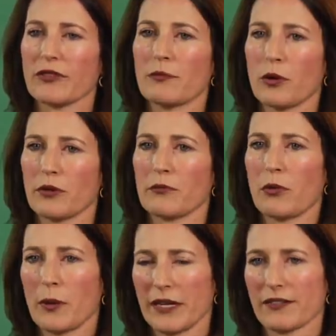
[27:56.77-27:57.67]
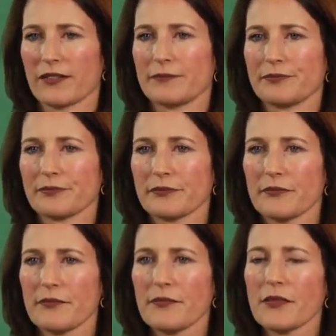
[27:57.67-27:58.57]
important point
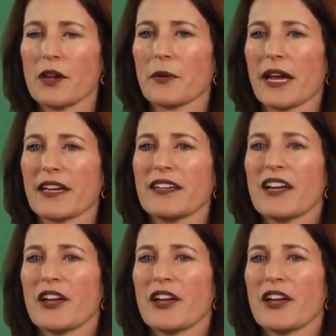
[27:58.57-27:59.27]
okay?